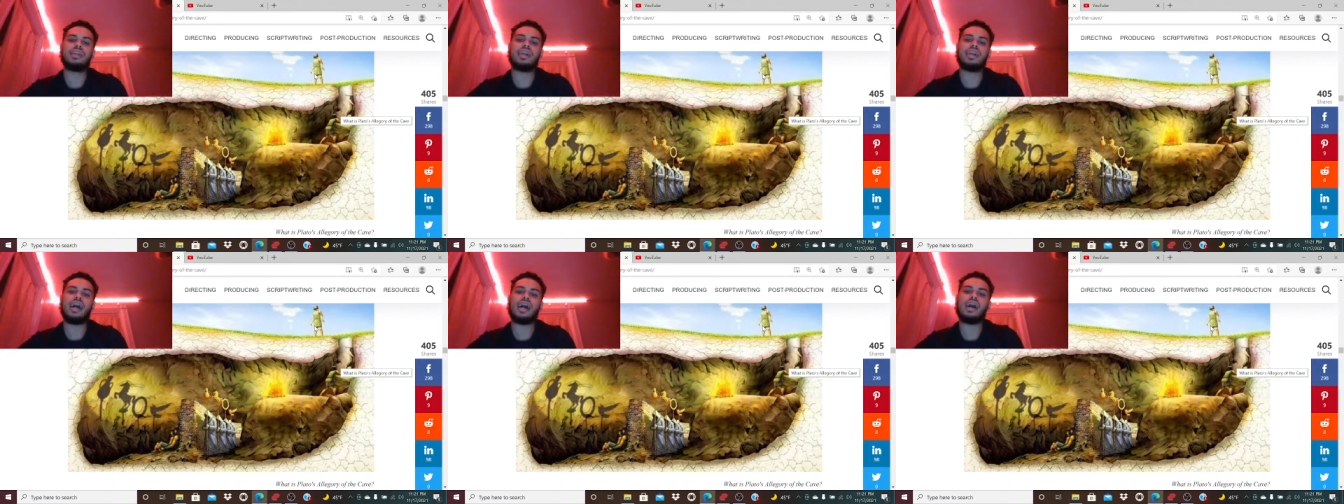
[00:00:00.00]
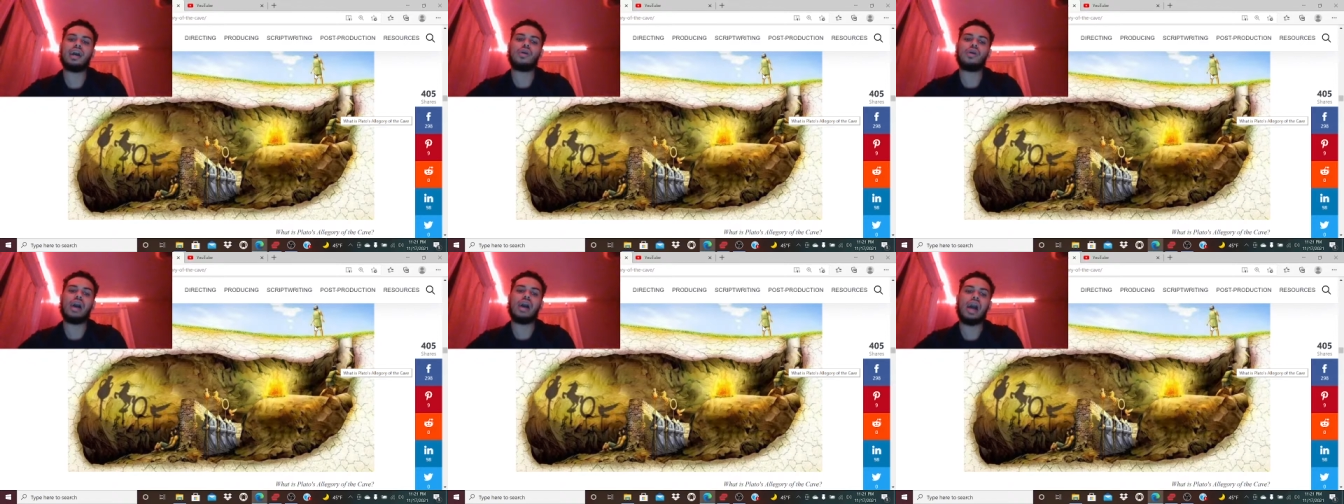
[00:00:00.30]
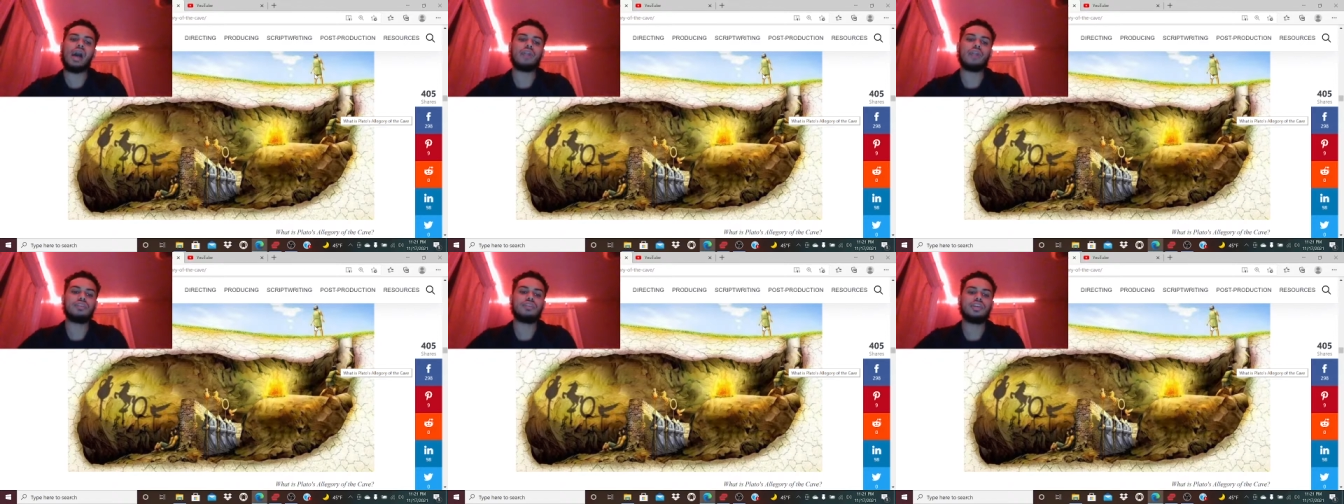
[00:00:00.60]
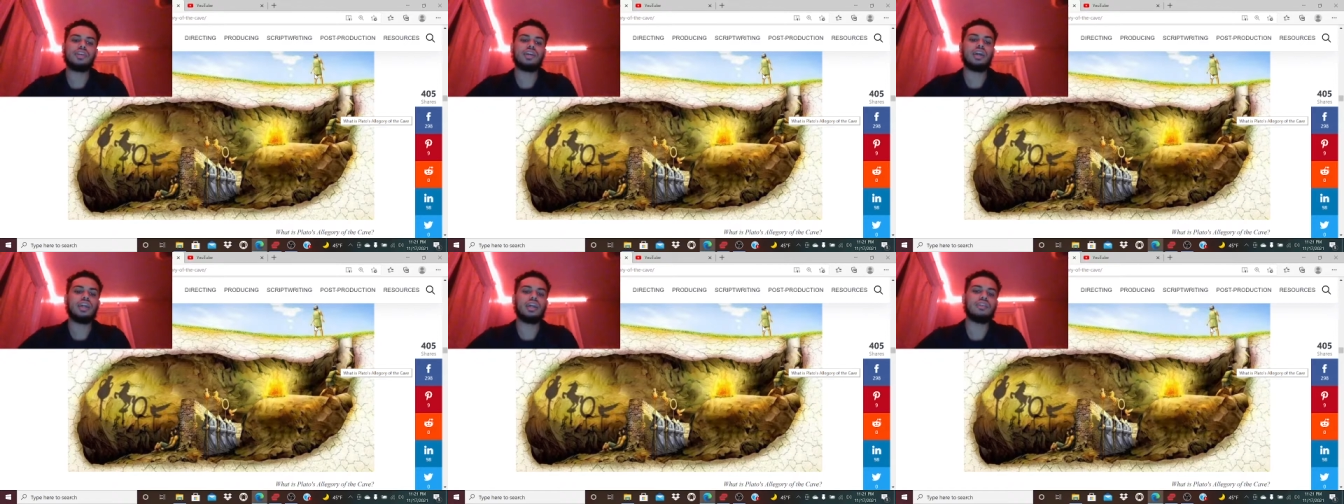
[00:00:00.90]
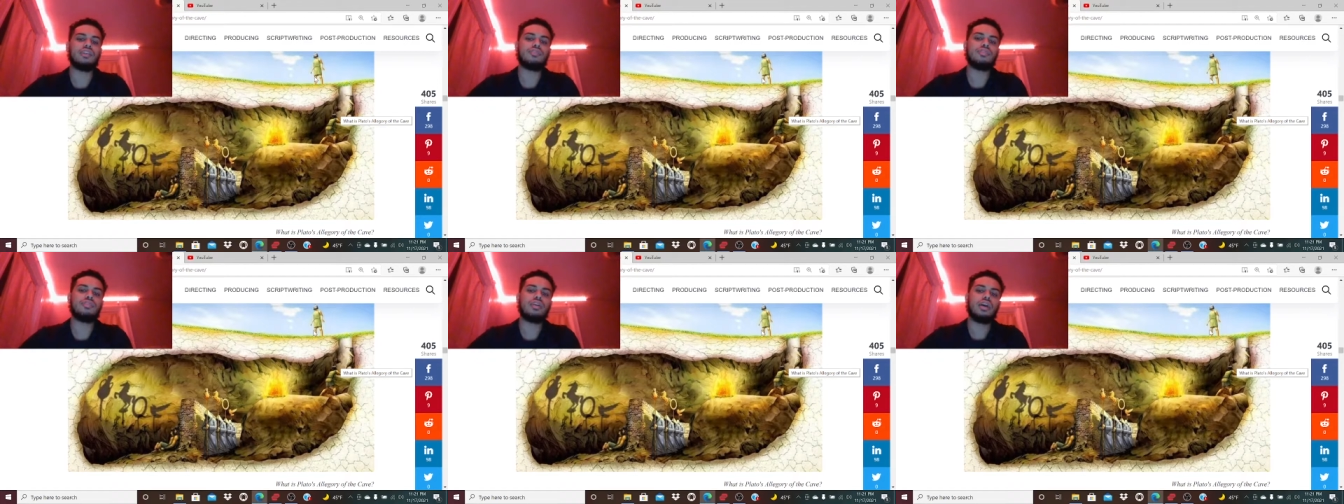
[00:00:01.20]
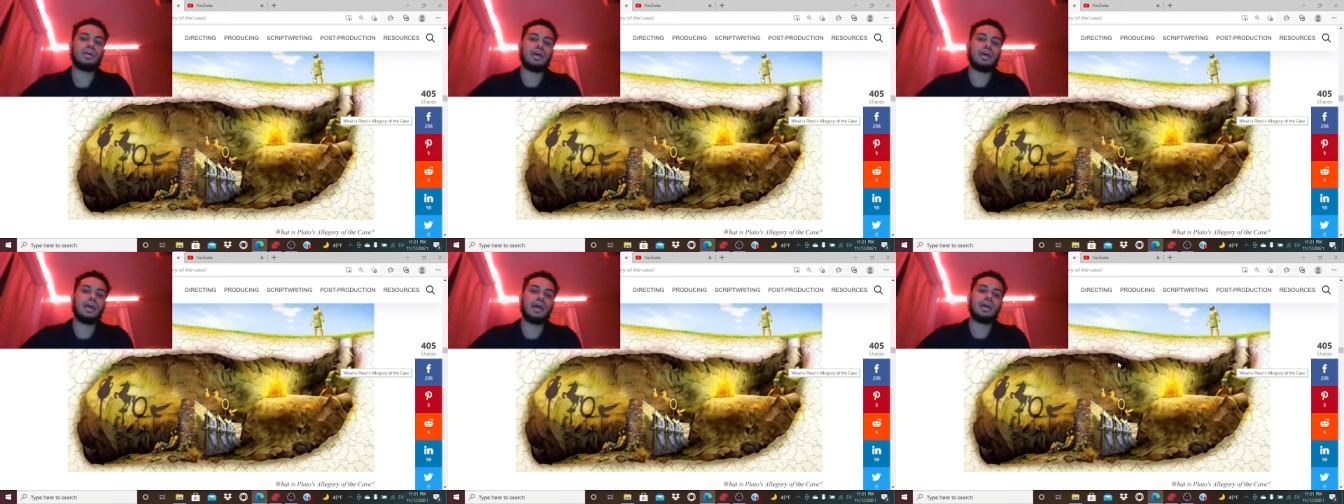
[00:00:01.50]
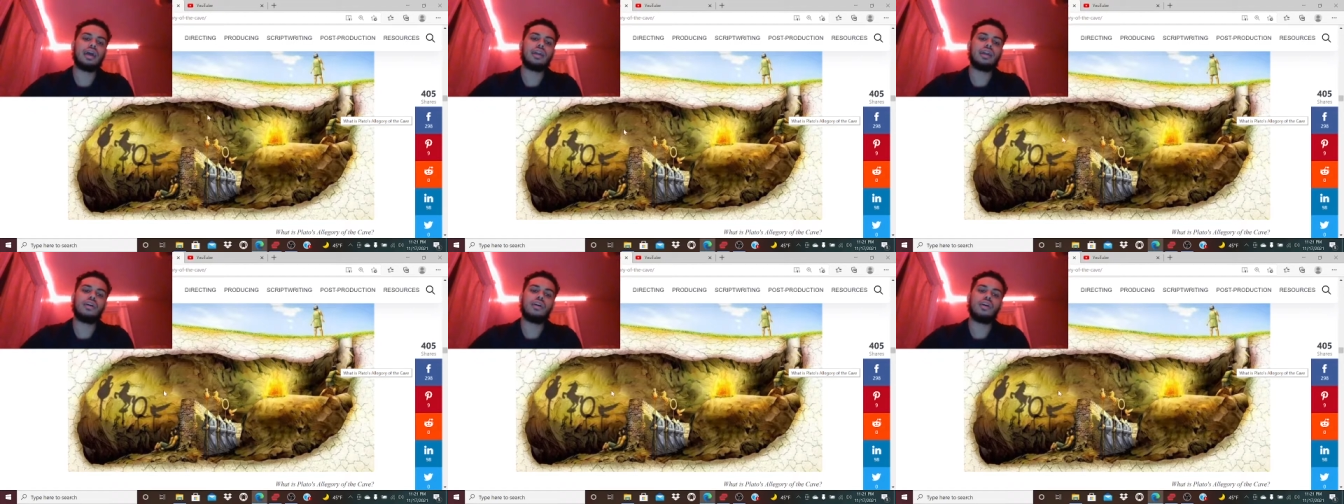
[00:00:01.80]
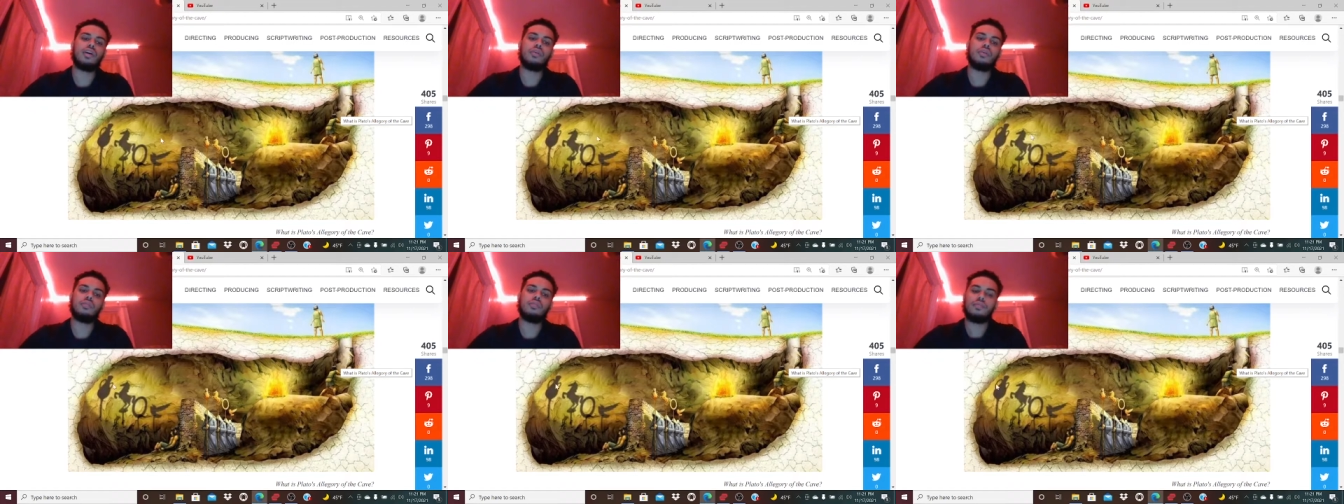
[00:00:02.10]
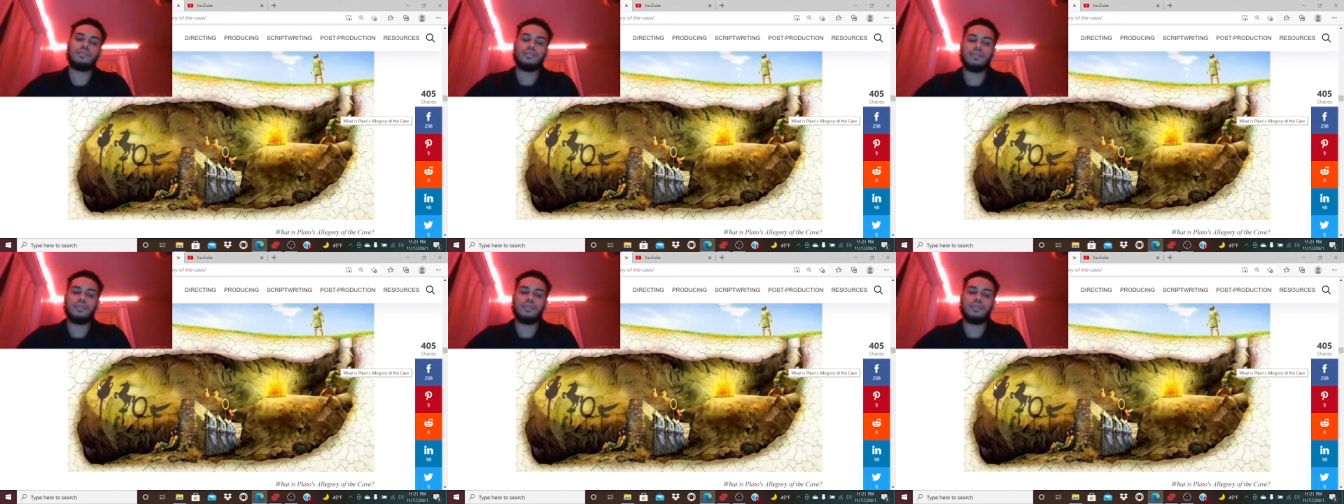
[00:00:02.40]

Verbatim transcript: now out of the cave, and um,